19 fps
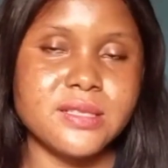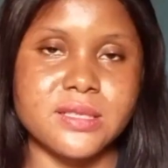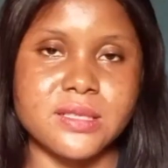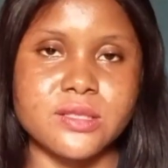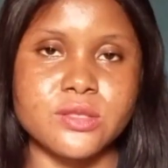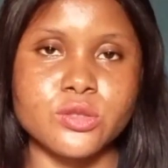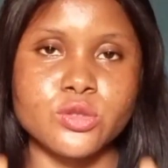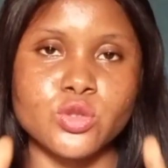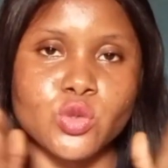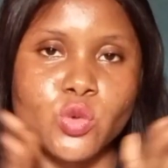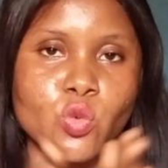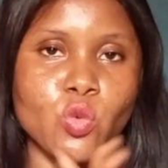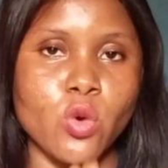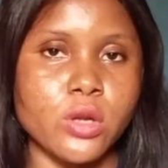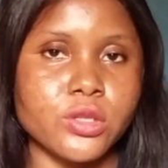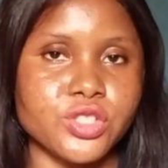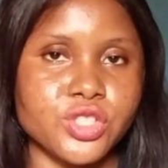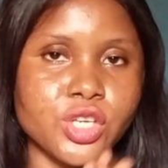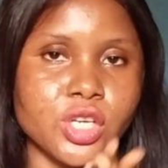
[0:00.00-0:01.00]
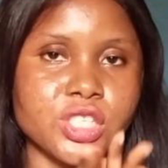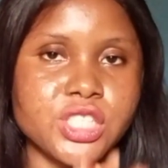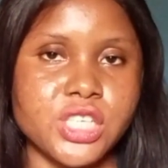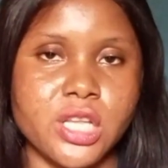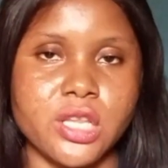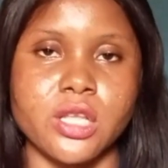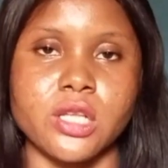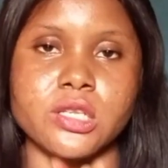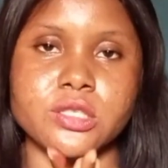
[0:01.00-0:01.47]
it to what your
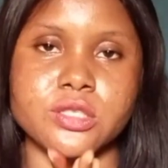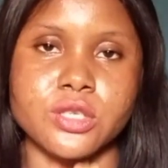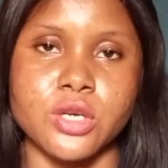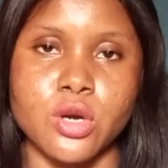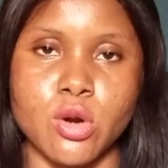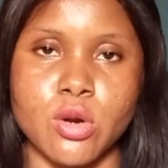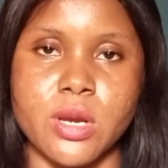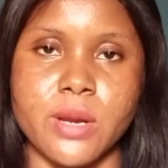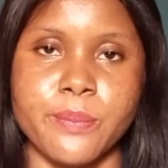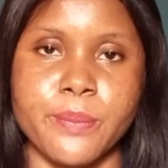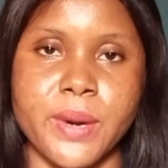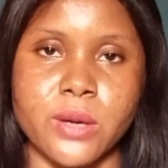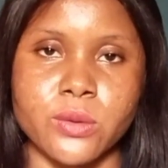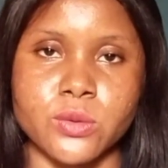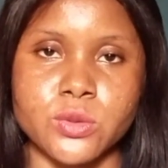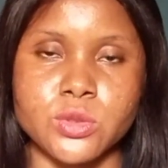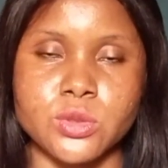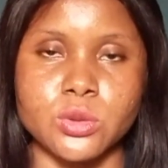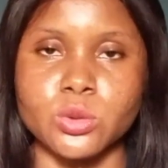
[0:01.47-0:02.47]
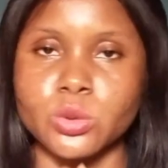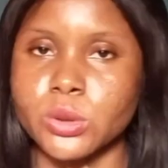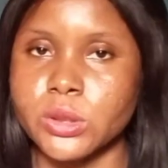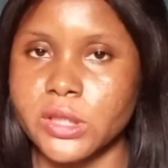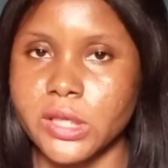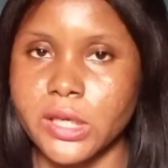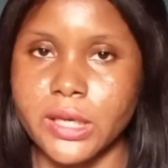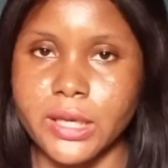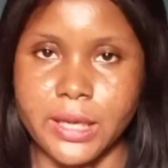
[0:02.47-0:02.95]
channel is all about.
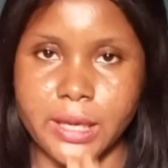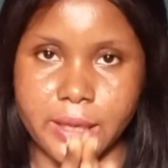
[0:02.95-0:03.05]
Okay,